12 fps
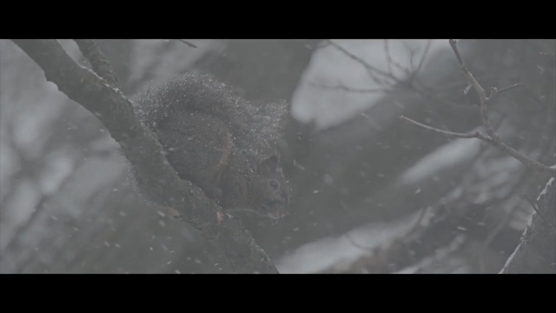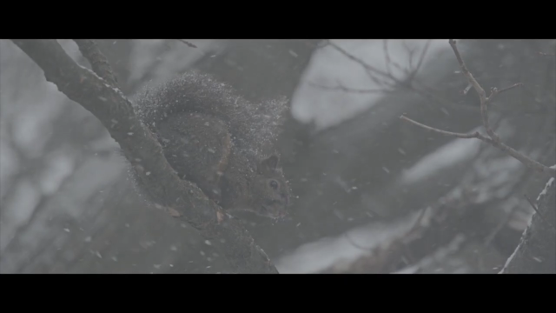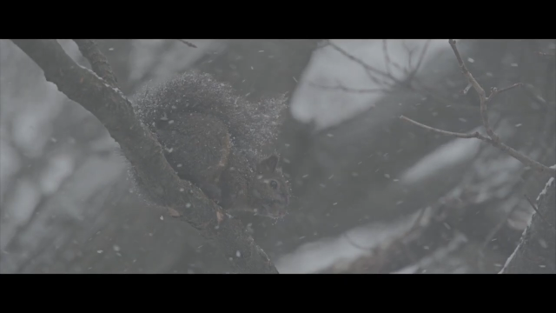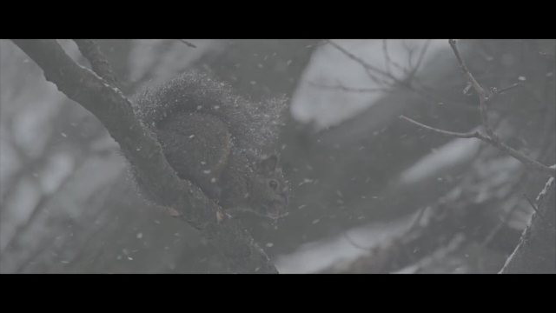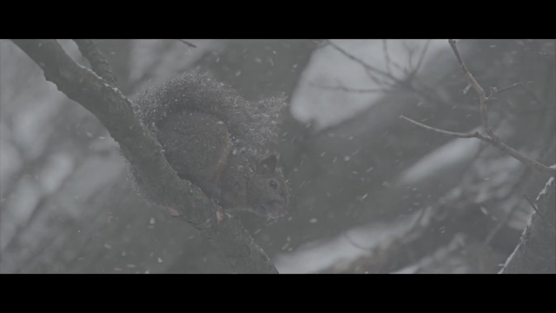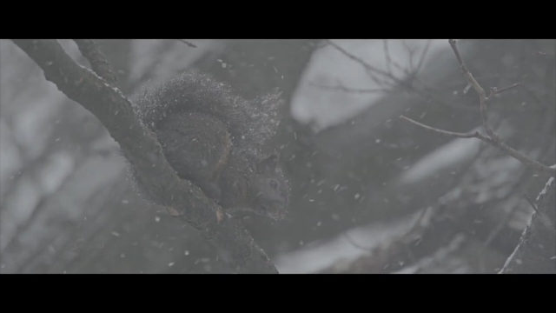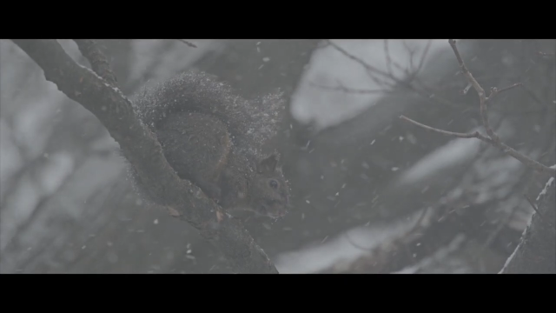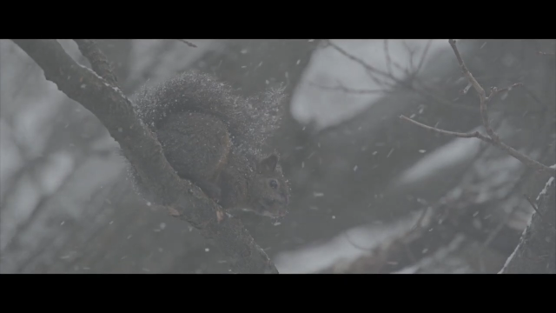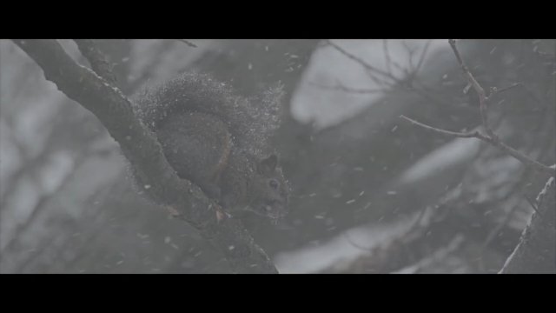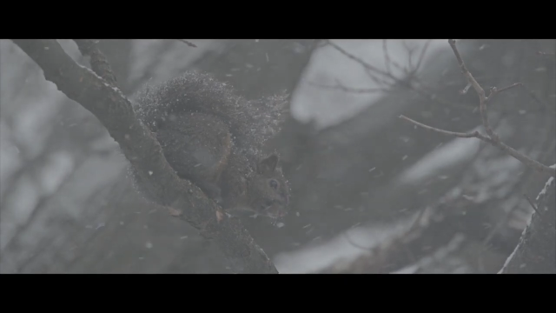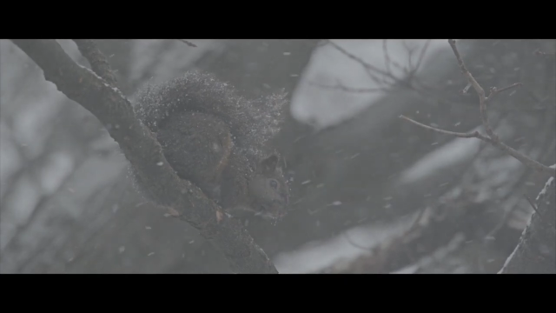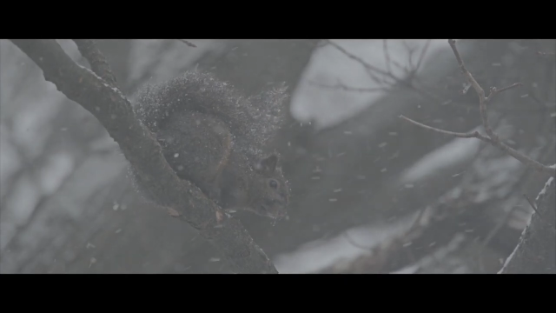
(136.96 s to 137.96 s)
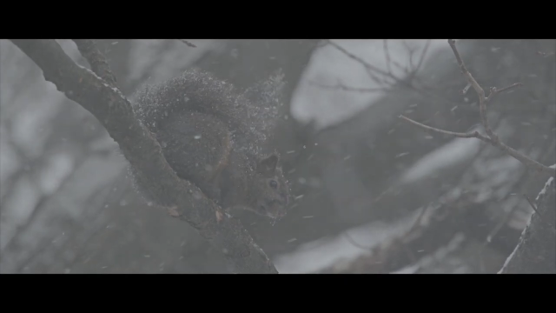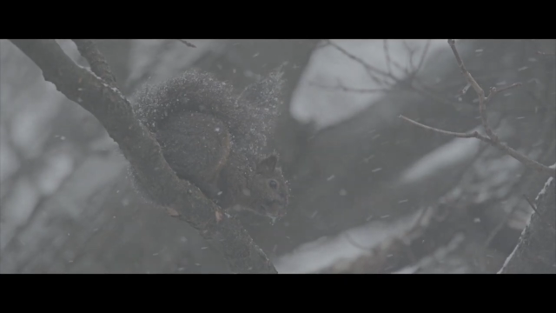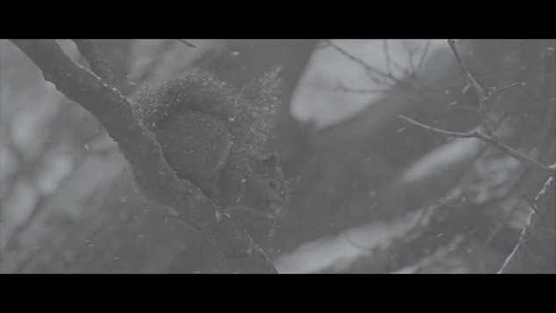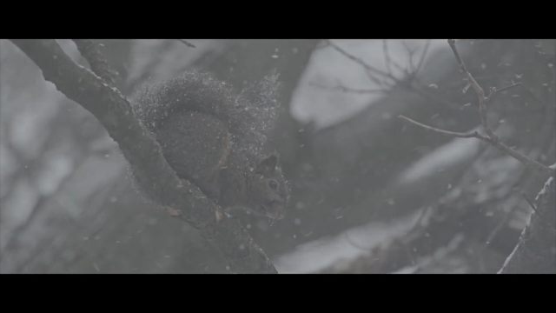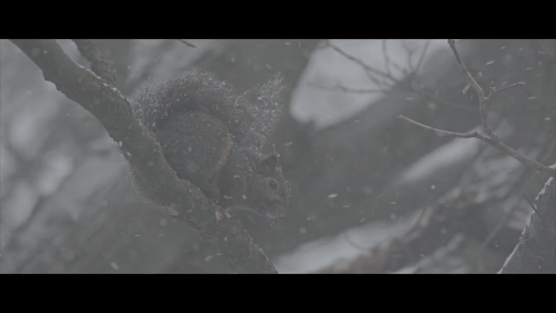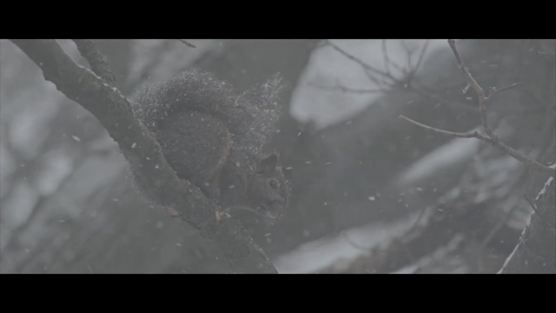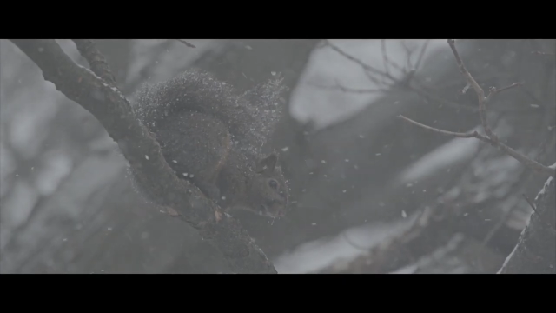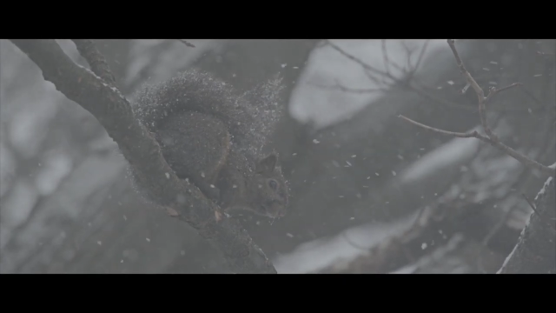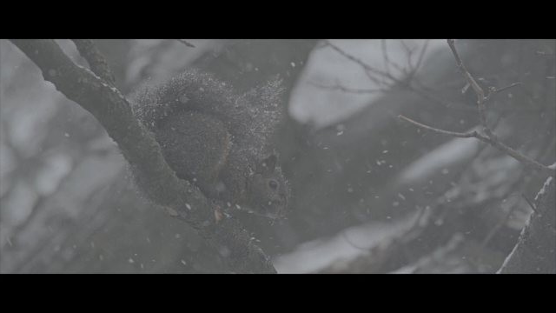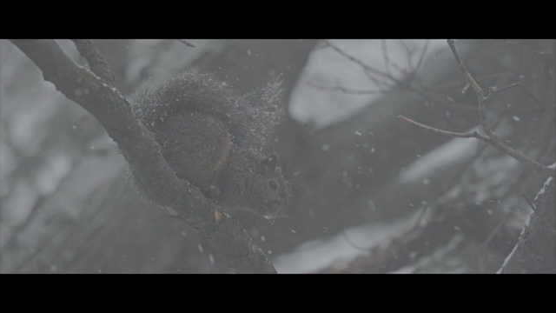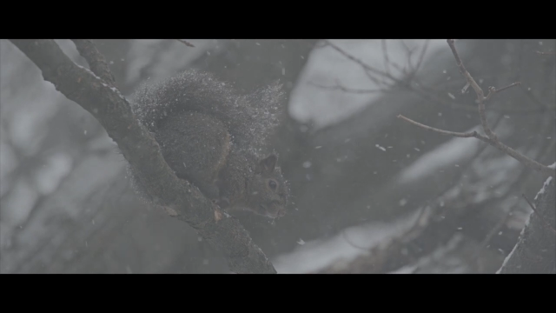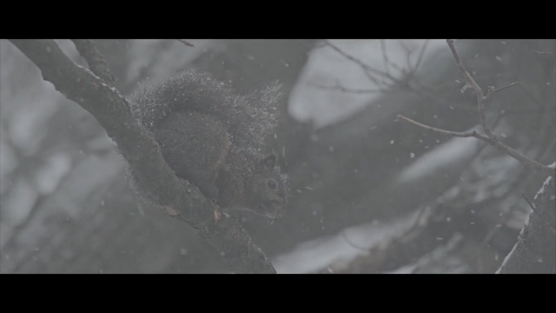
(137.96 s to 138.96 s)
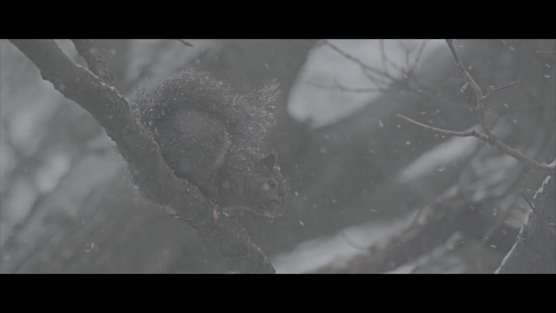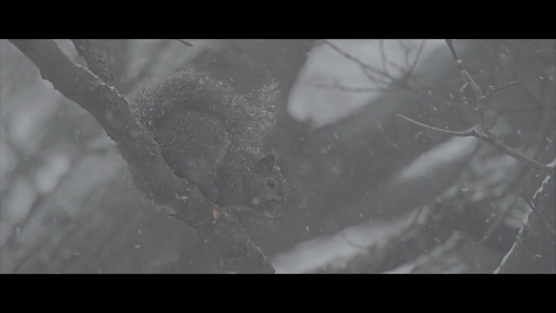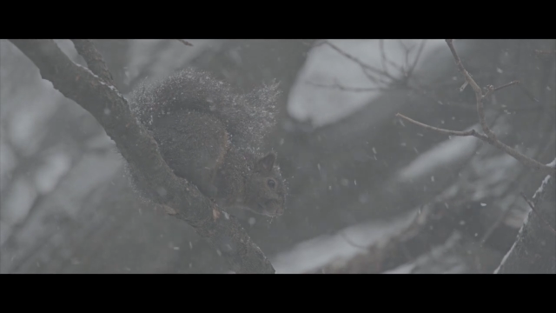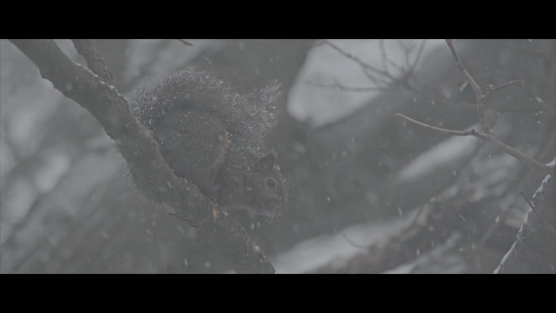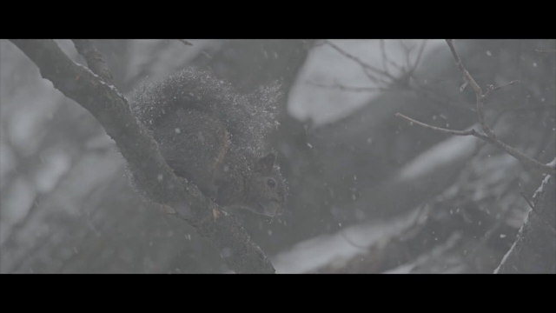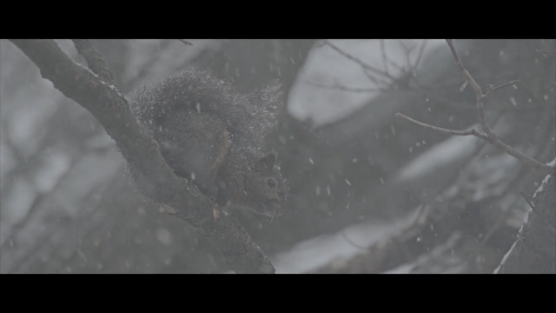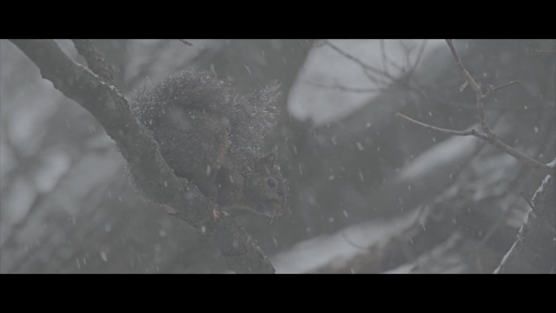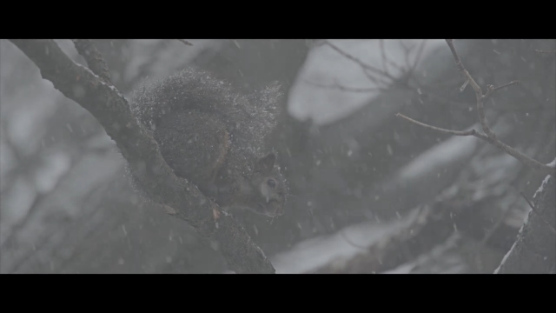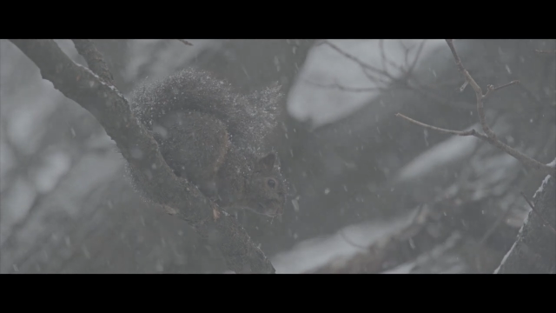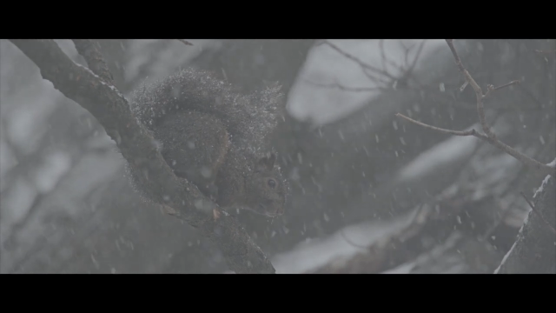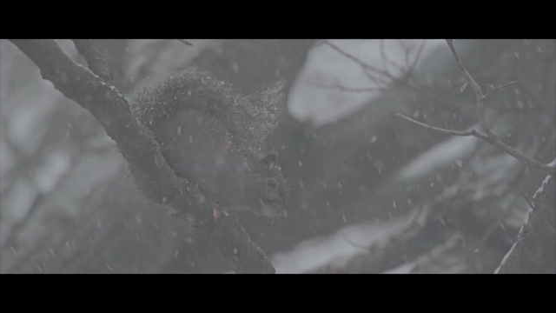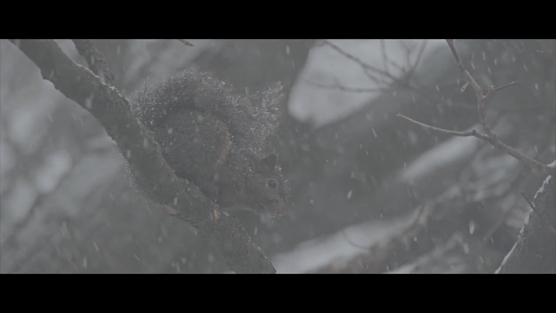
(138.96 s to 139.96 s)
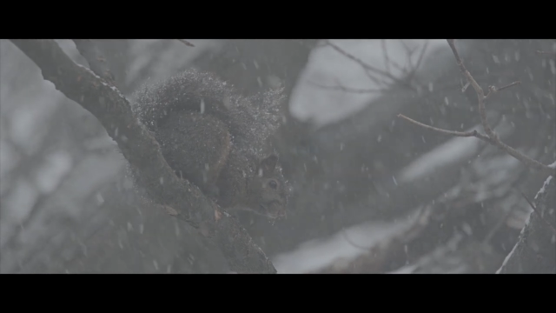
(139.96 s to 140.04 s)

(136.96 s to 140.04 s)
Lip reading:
(no speaker visible)